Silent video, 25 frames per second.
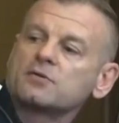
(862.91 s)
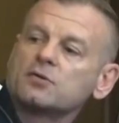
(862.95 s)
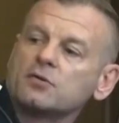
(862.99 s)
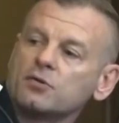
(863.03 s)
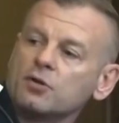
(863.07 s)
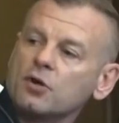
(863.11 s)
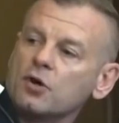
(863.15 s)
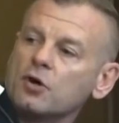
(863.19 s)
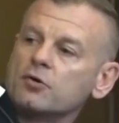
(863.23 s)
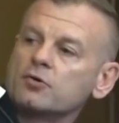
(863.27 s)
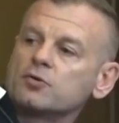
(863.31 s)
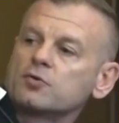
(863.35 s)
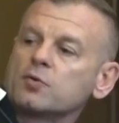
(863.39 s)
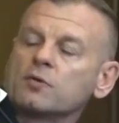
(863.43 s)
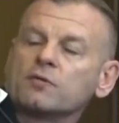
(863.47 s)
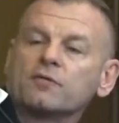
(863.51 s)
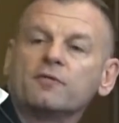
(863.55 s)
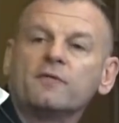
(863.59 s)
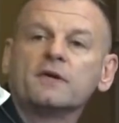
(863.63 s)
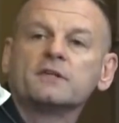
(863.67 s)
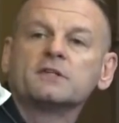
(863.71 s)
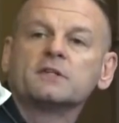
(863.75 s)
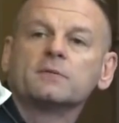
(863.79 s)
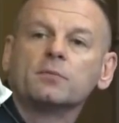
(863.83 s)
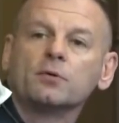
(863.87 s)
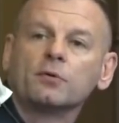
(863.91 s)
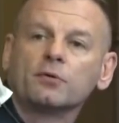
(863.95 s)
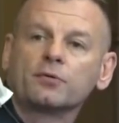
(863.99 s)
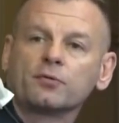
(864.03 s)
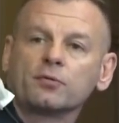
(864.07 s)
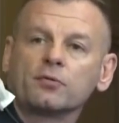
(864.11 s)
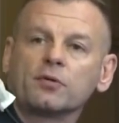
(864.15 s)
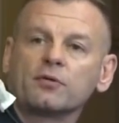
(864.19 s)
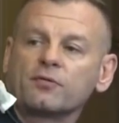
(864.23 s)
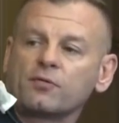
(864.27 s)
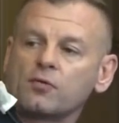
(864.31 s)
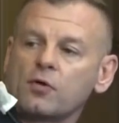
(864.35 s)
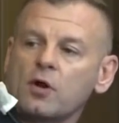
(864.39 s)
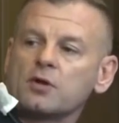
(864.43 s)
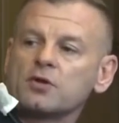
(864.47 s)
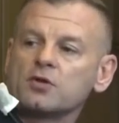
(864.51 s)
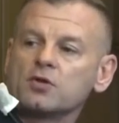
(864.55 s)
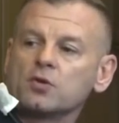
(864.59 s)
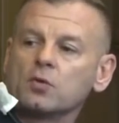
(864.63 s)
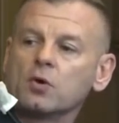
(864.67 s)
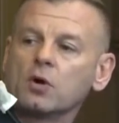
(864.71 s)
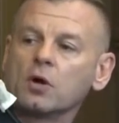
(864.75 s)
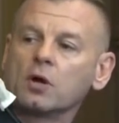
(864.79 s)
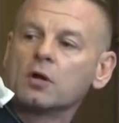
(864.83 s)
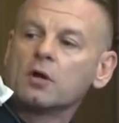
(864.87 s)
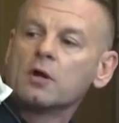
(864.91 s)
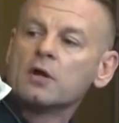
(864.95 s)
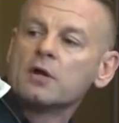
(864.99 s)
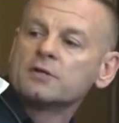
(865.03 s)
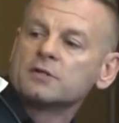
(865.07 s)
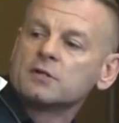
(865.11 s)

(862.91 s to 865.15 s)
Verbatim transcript: So those were visible through the front door.